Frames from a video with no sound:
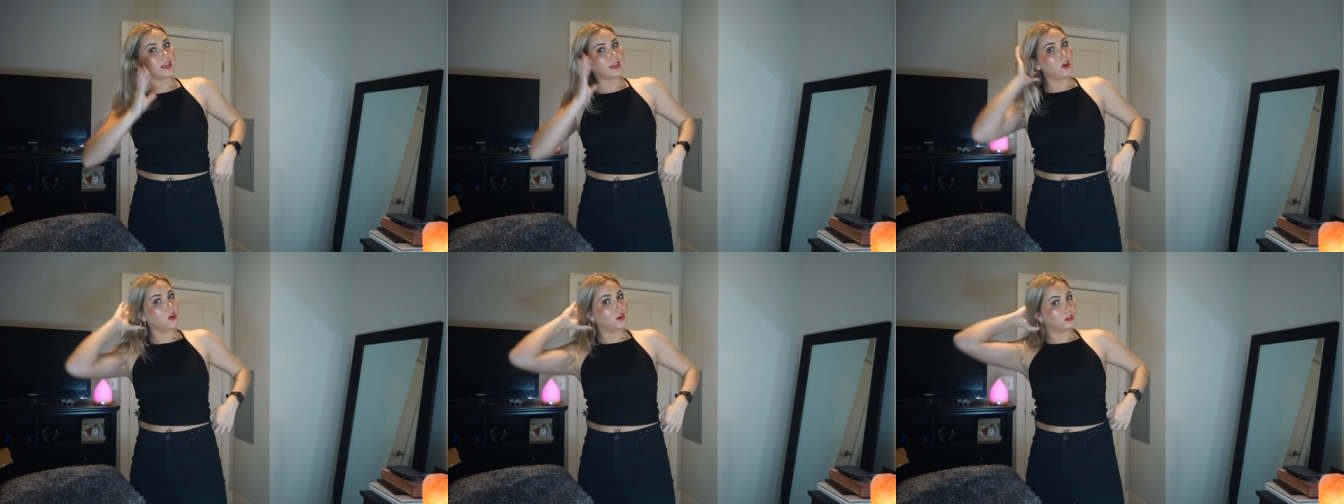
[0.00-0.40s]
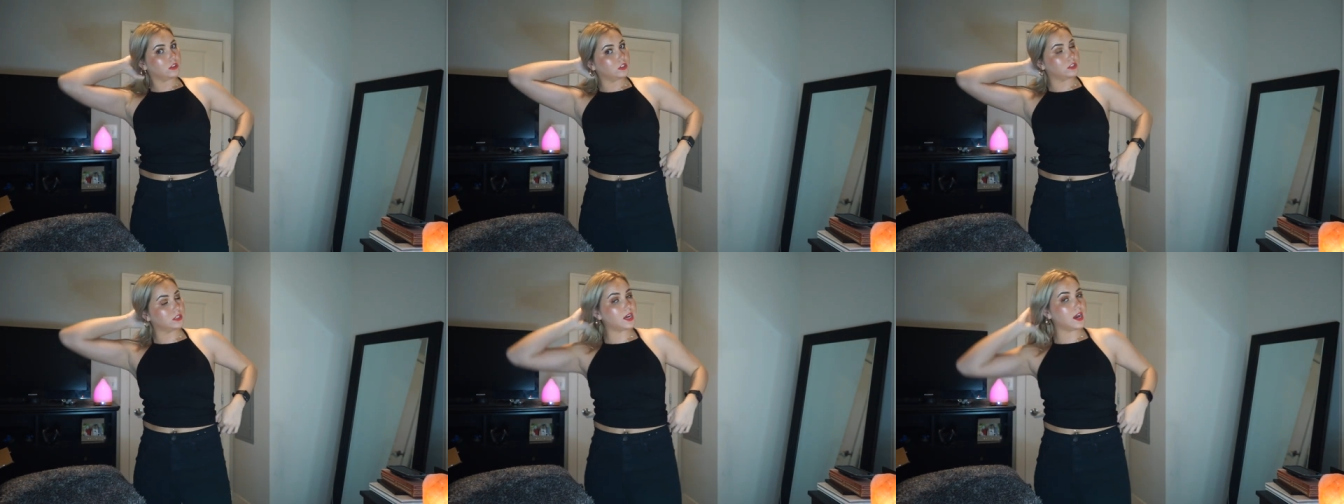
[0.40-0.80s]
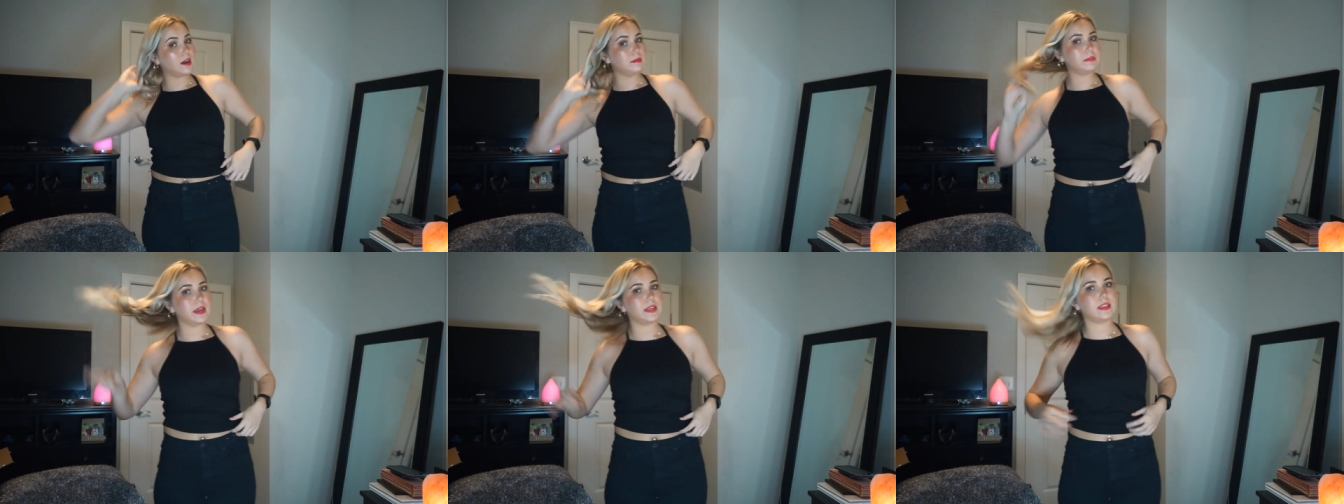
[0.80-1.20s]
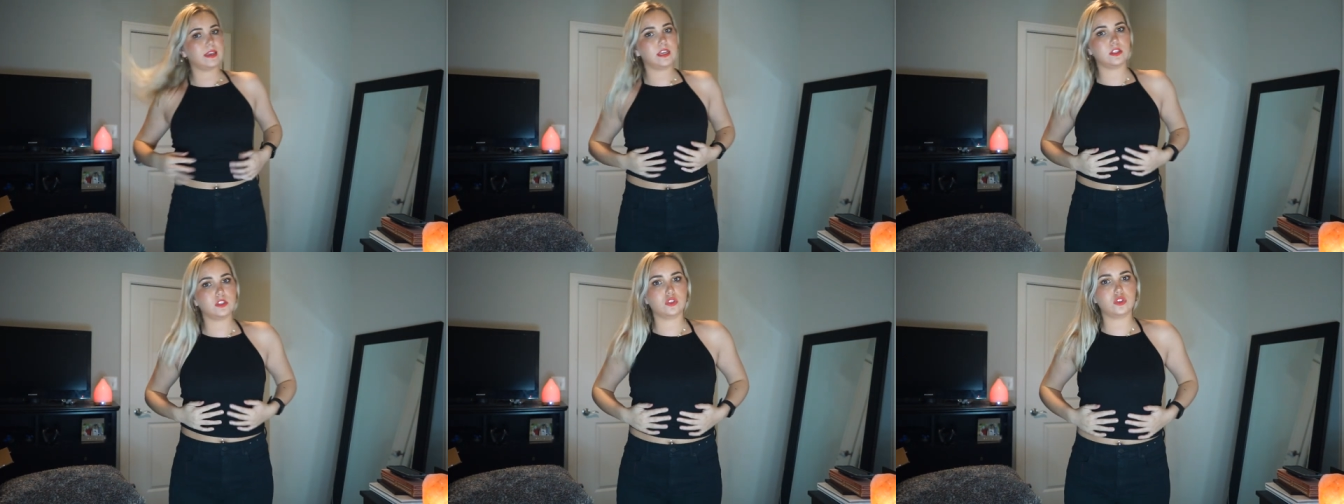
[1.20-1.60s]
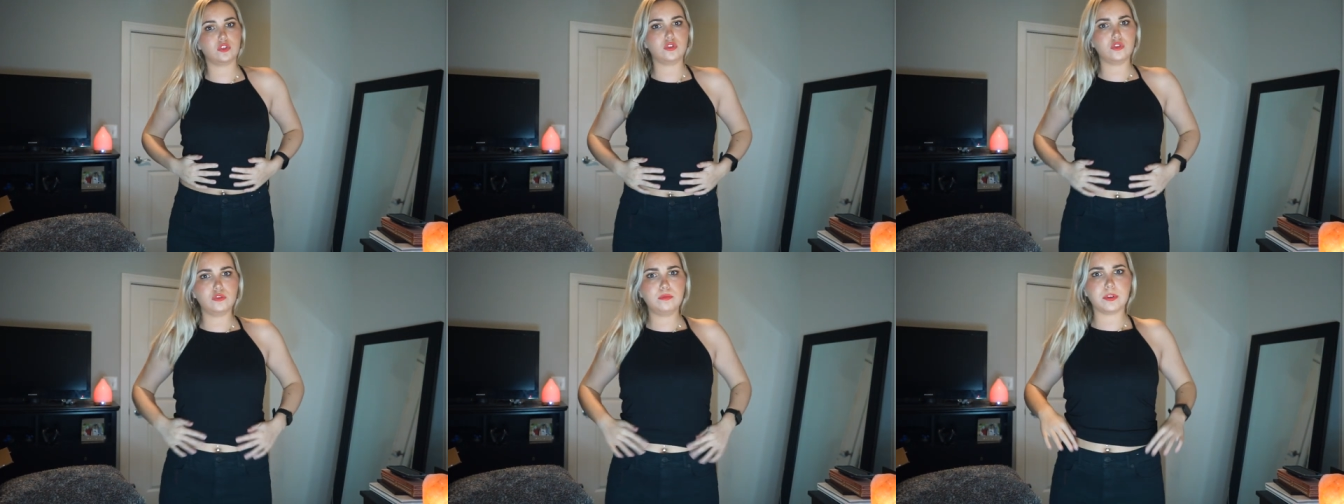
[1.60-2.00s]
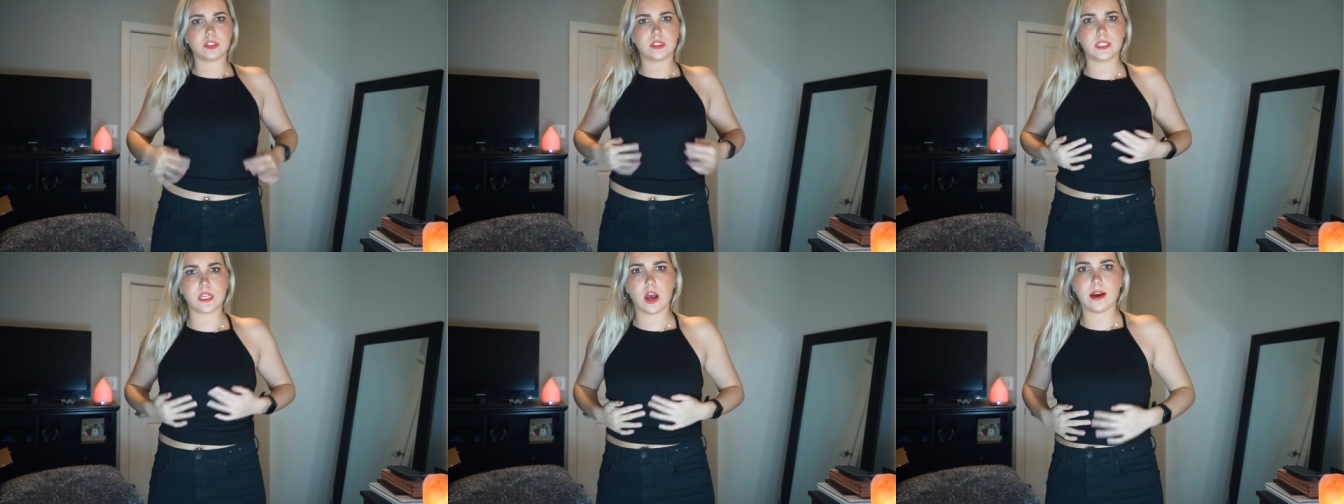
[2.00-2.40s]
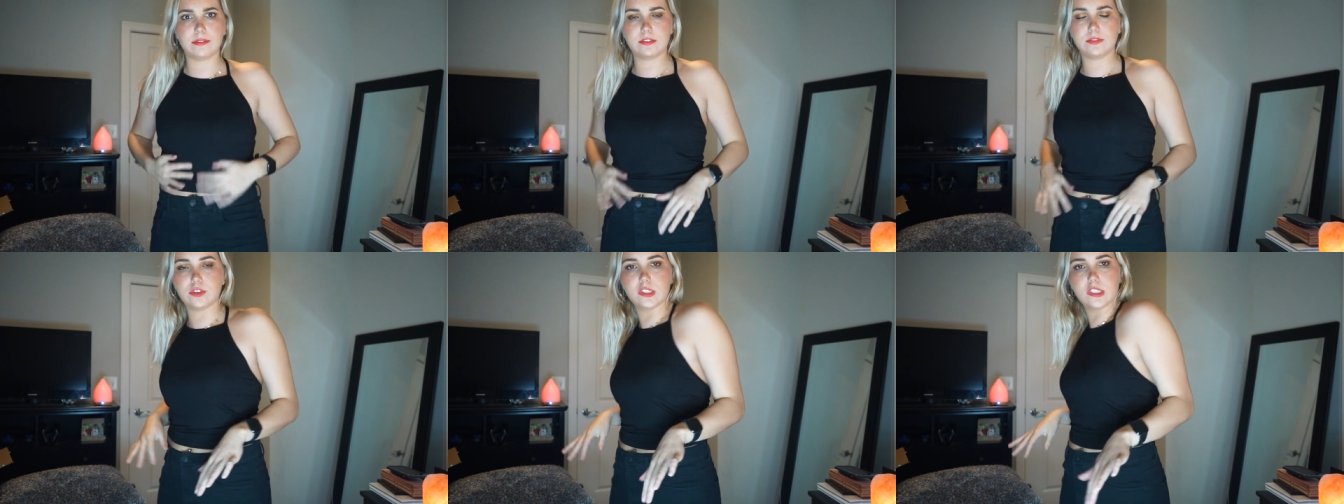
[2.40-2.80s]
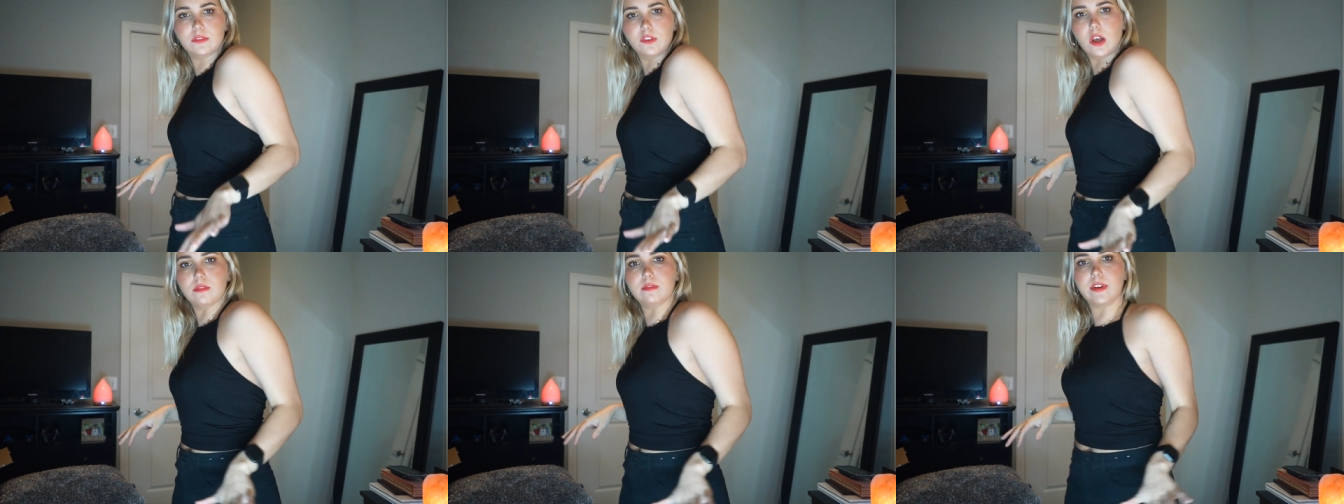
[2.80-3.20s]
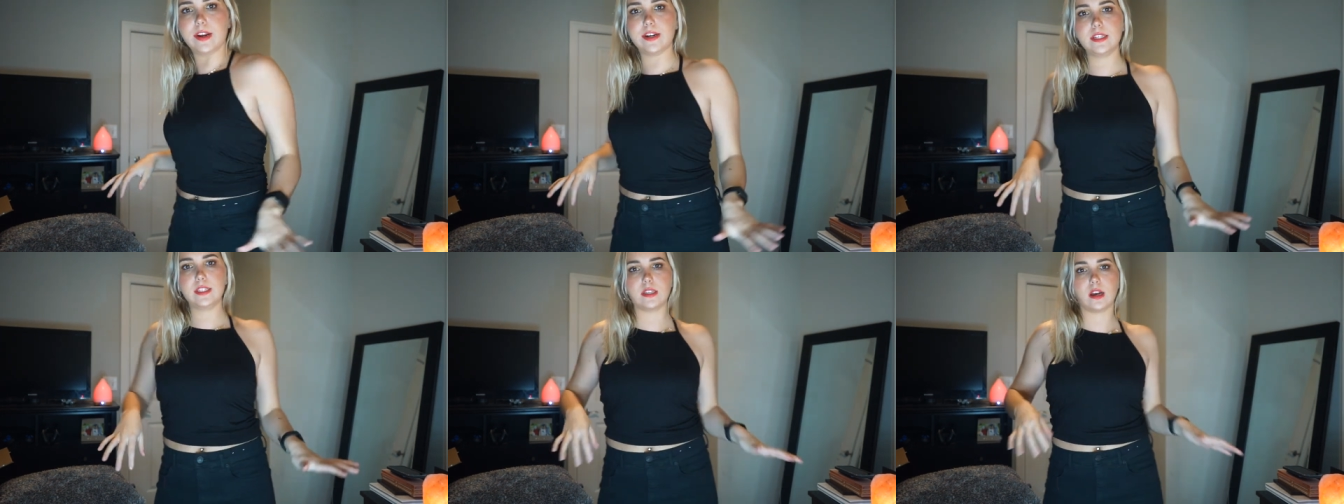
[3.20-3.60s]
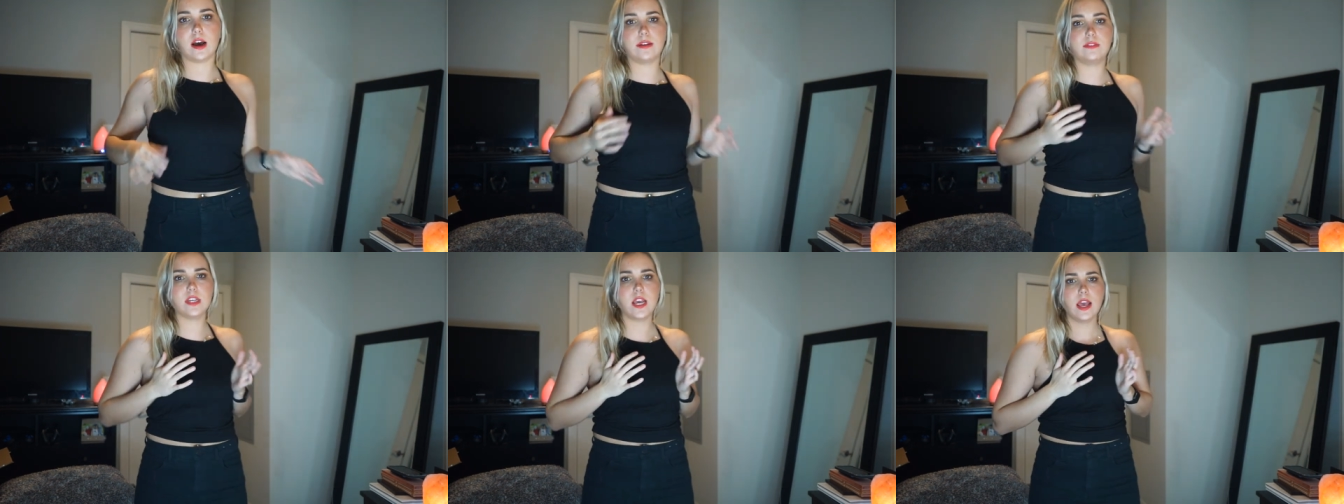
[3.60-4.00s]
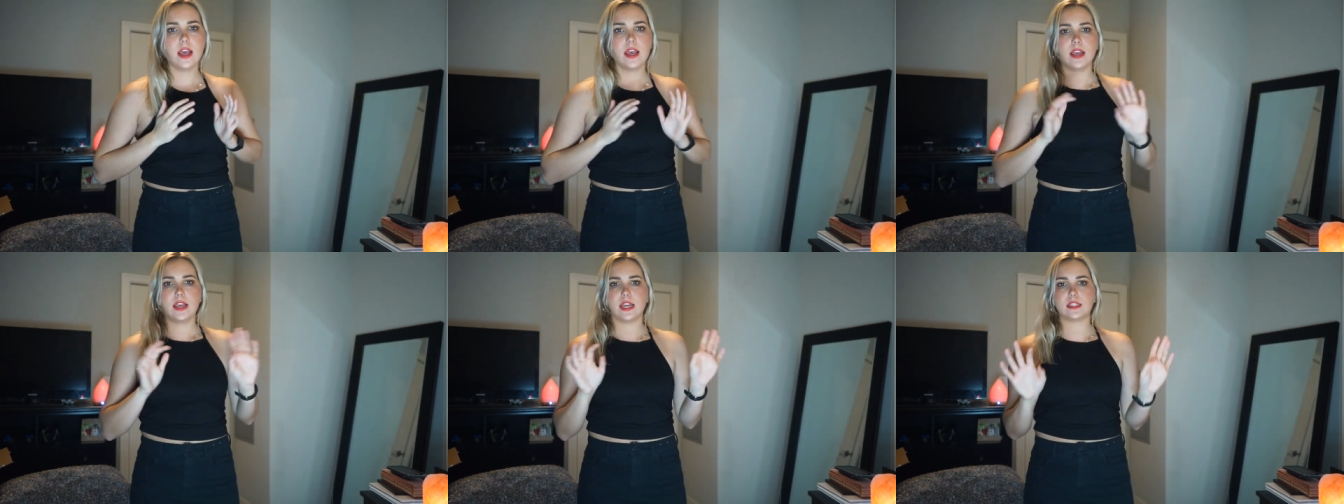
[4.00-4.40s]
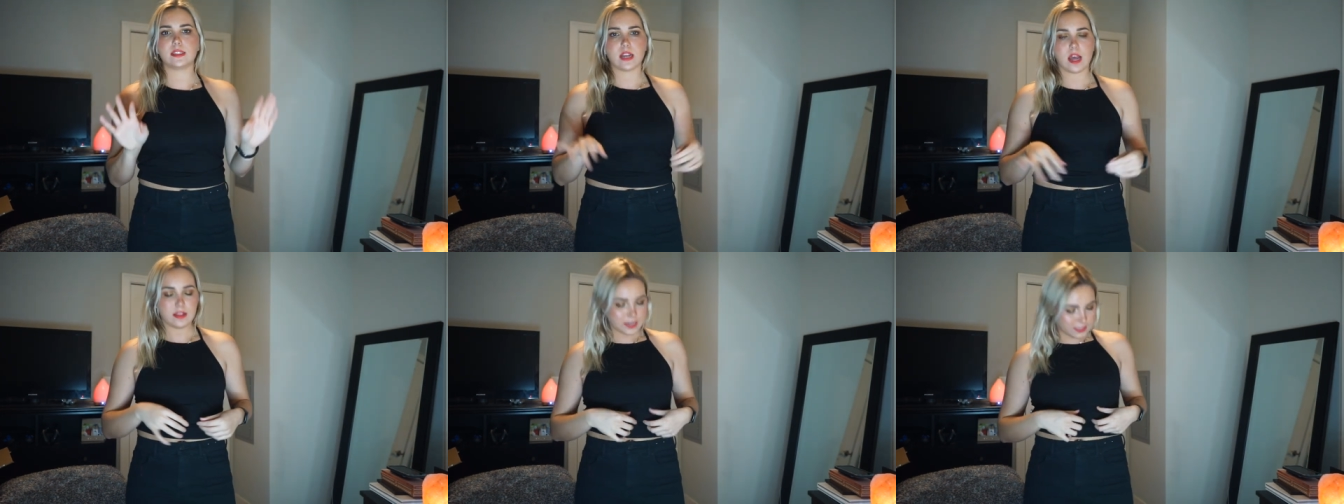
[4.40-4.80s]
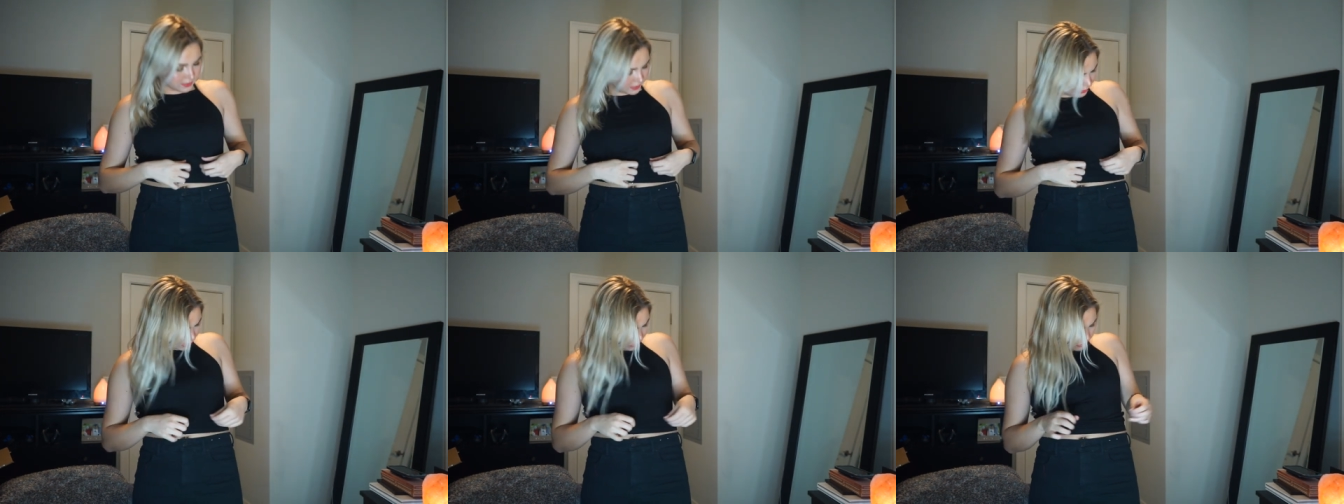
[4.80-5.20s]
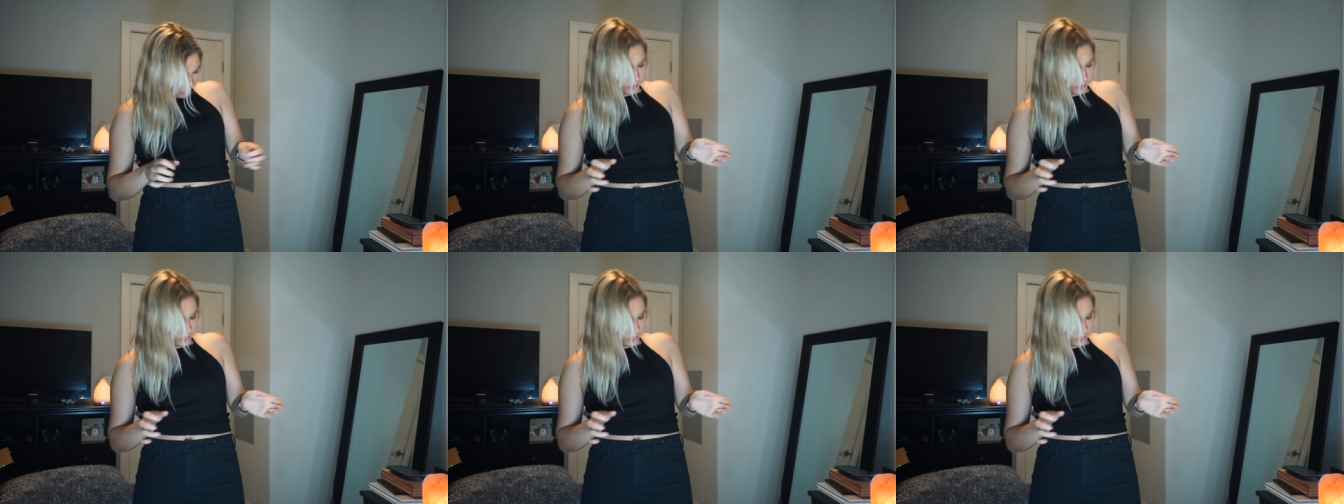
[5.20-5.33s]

like halter top. I think it's super soft, first of all, very soft. It's not like see-through